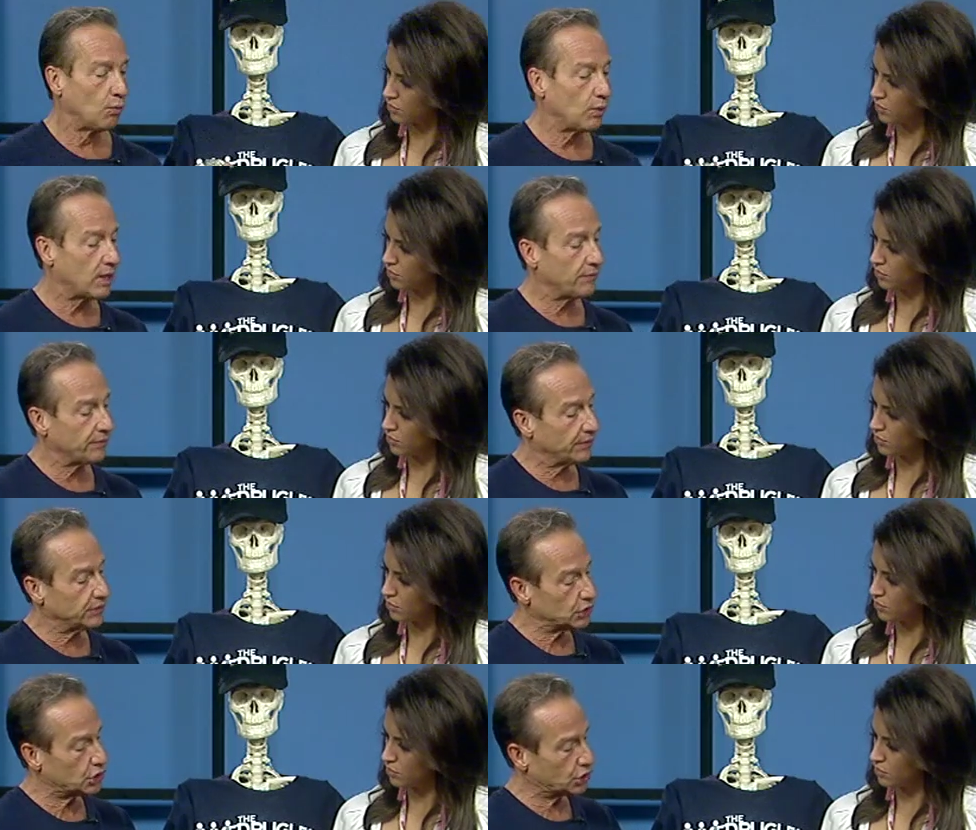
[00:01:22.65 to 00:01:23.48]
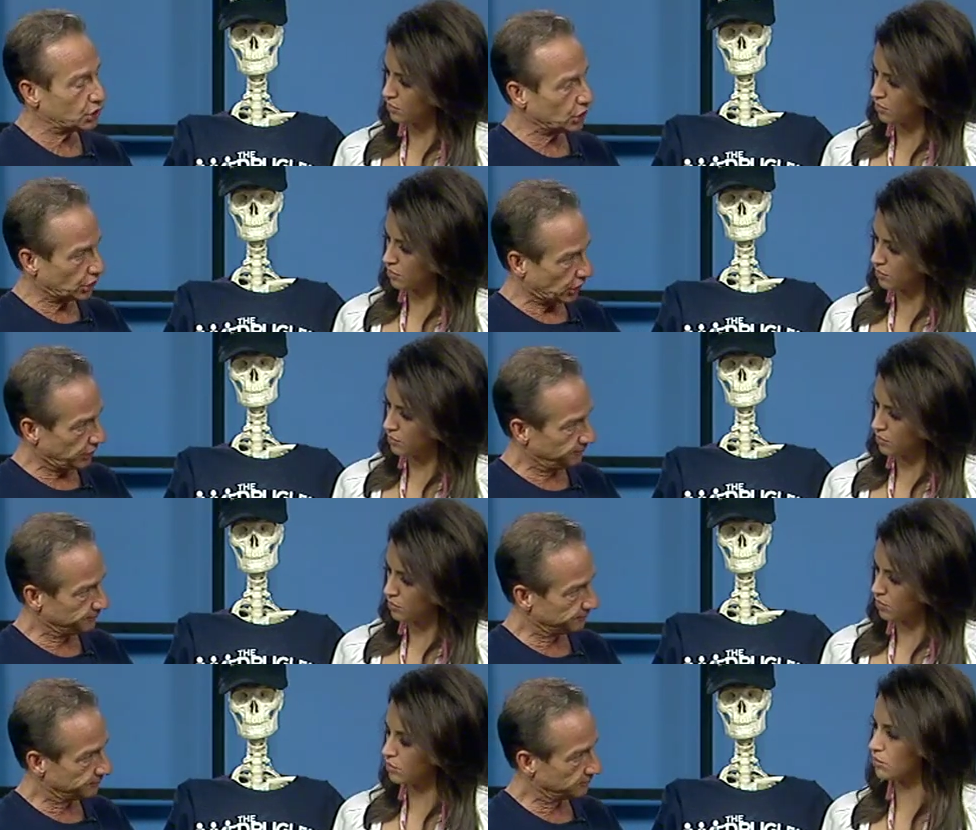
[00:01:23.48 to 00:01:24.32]
Speaker 1: Well, sugar
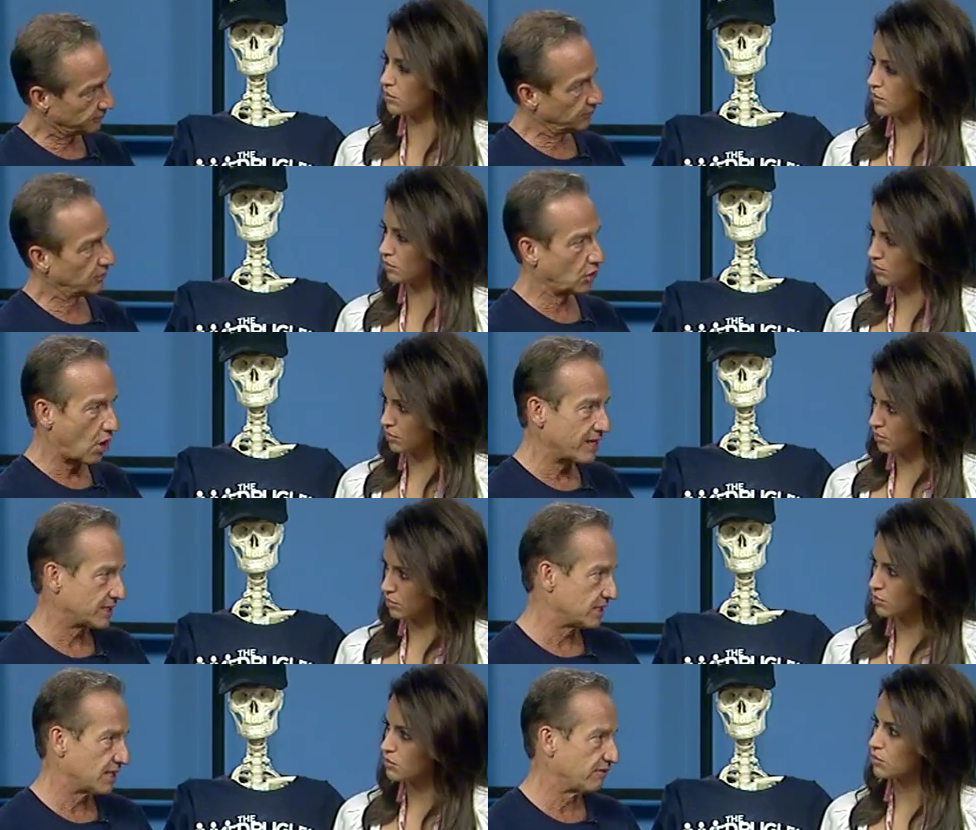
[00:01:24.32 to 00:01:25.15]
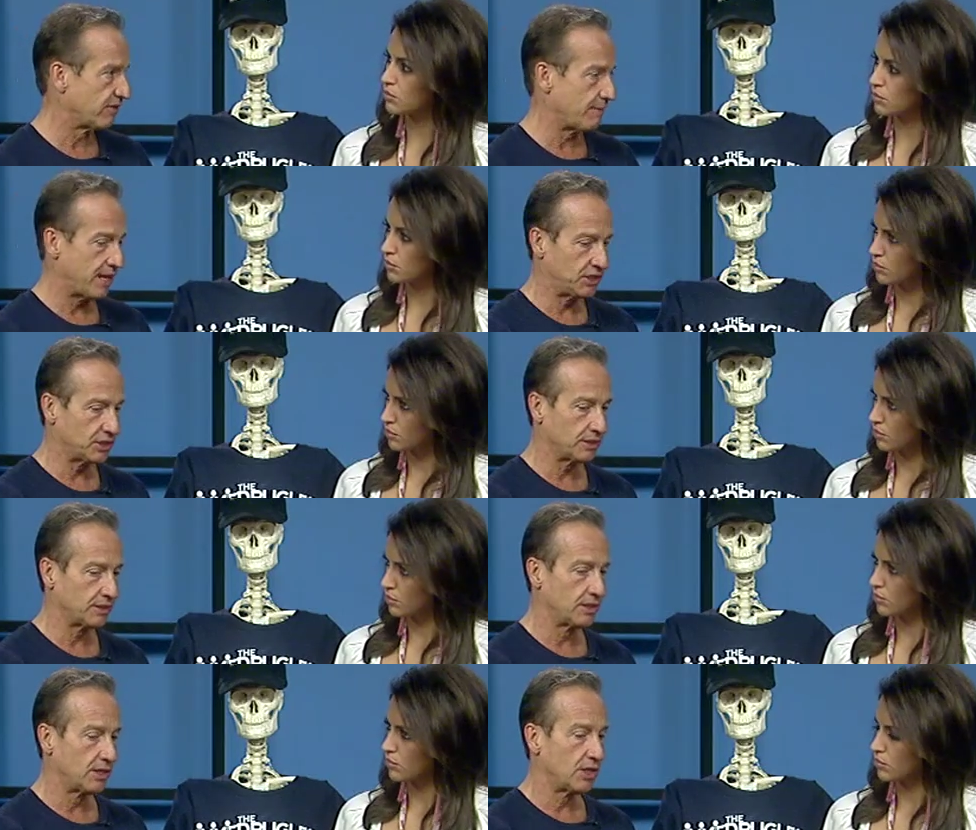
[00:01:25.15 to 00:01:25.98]
causes inflammation.
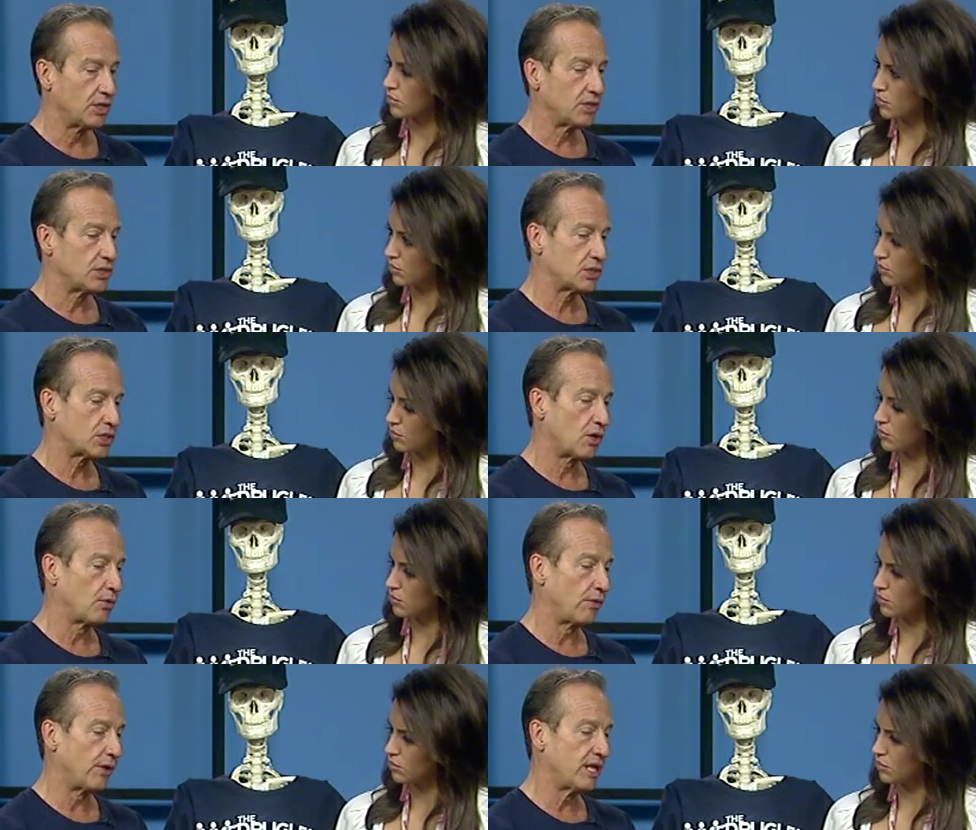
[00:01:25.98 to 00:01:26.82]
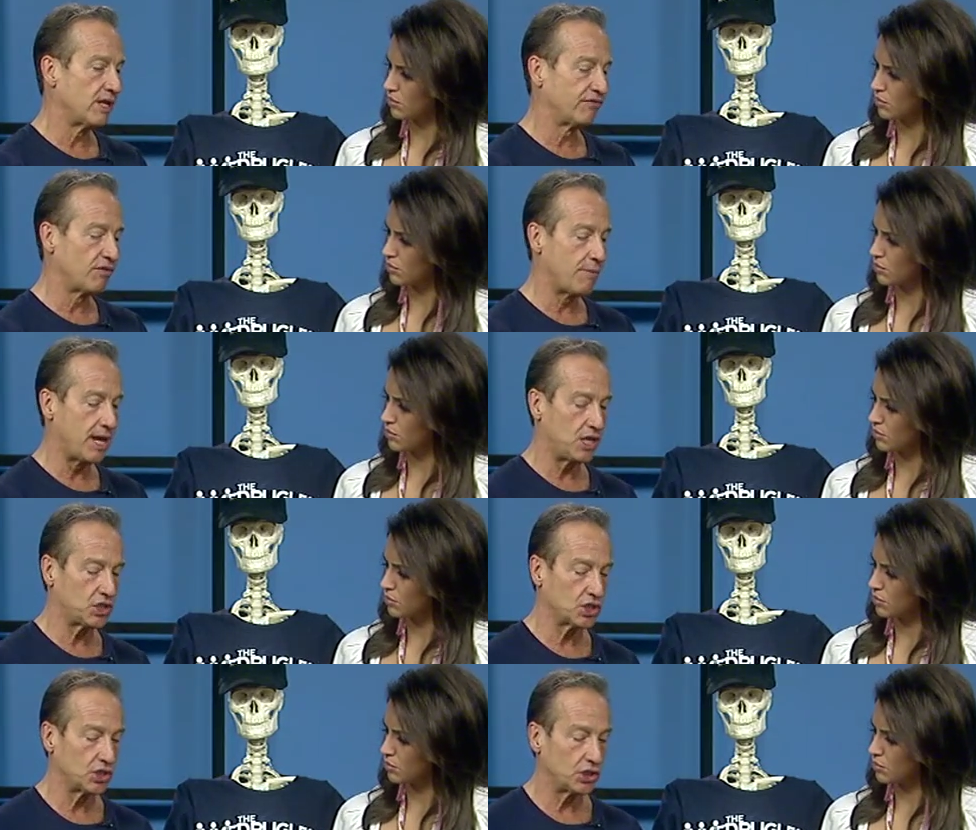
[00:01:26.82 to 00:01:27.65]
So
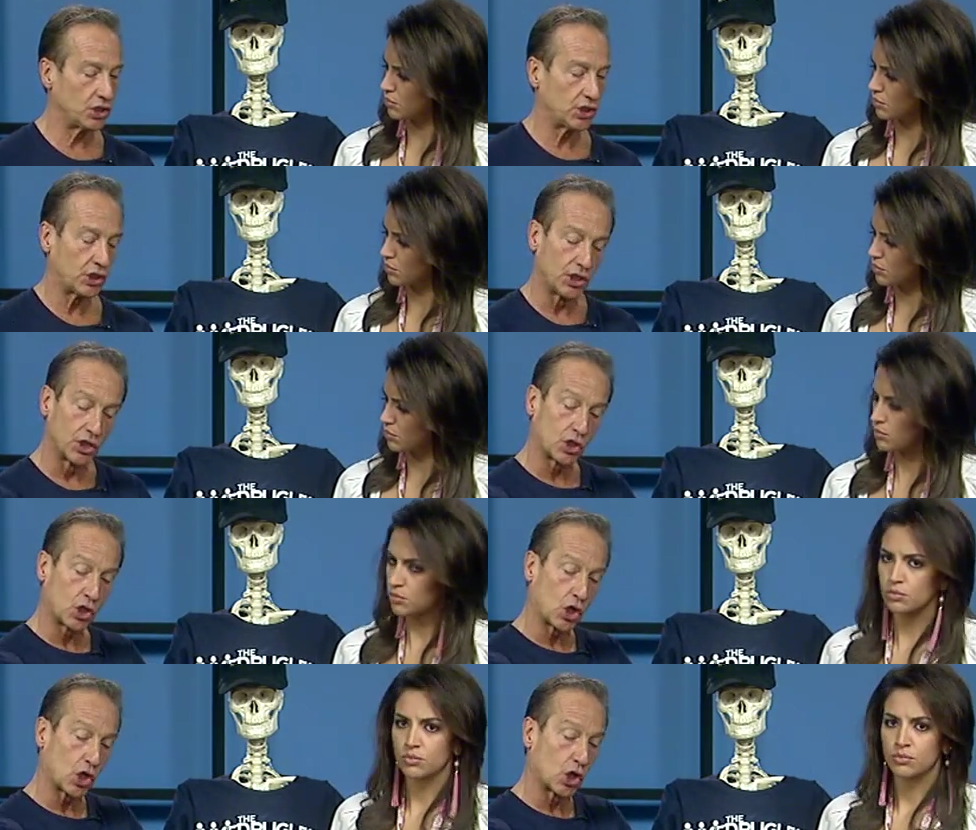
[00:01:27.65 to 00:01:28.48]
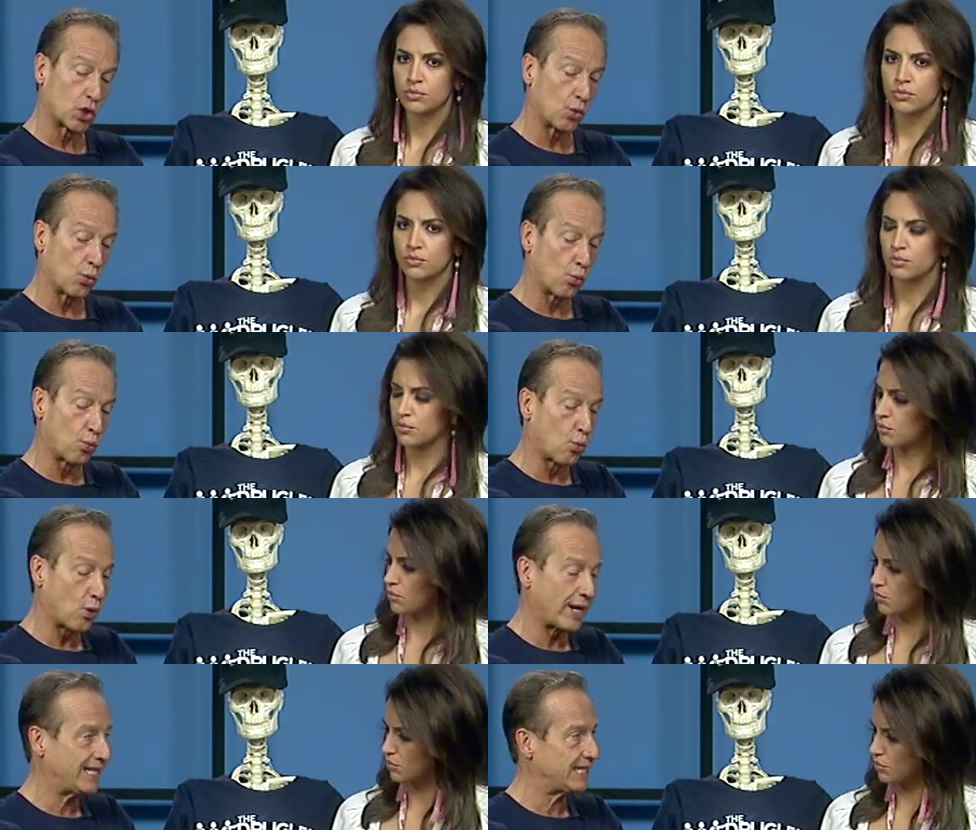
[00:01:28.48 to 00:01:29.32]
inflammation can occur
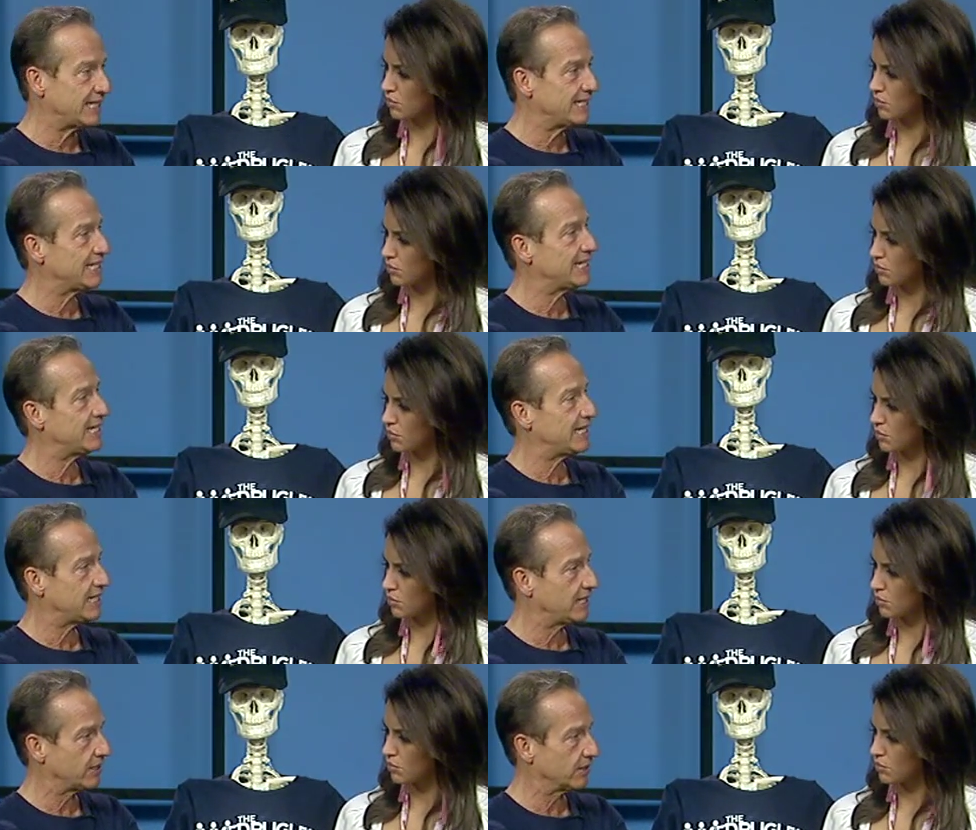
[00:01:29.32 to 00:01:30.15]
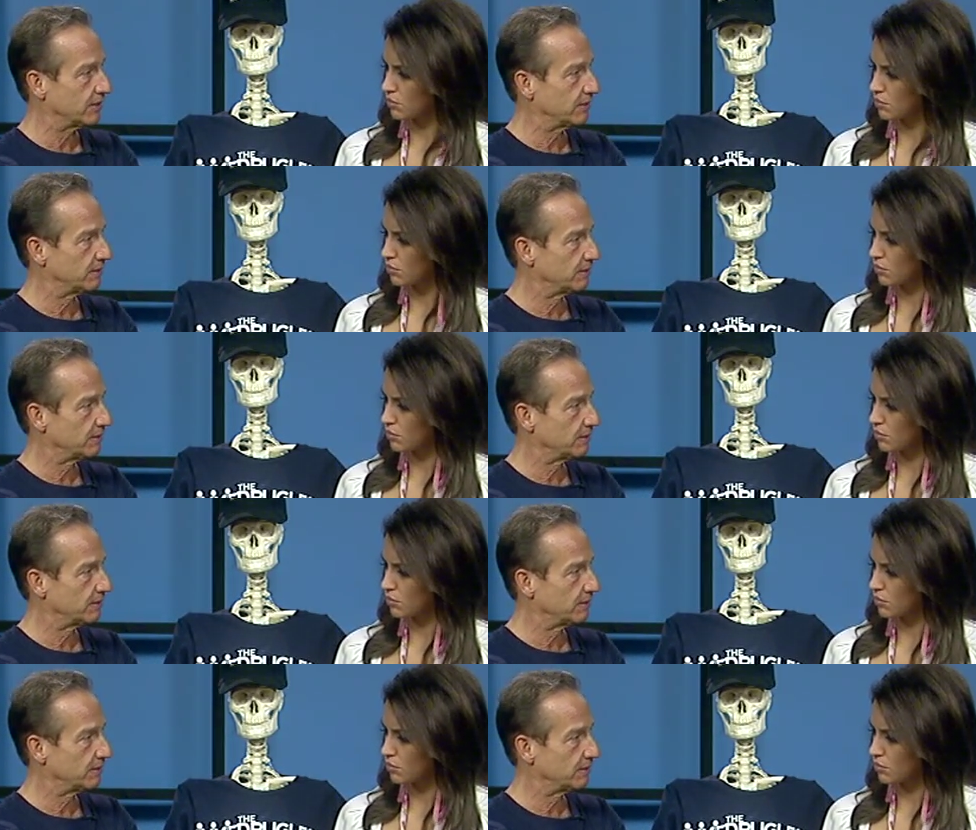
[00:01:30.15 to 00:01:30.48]
right in here.